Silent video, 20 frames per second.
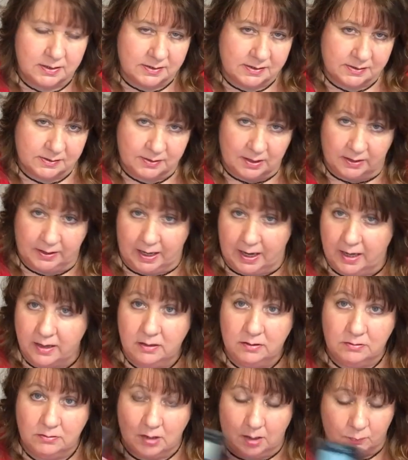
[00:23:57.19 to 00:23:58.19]
It's, again,
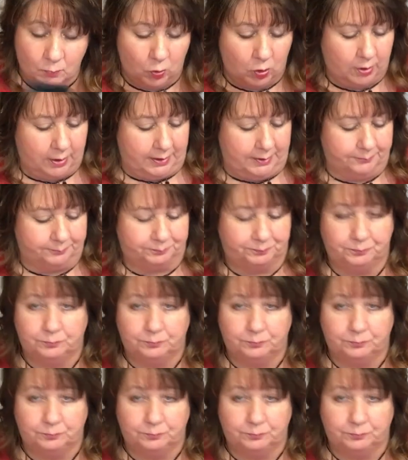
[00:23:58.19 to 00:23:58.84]
I'm quirky.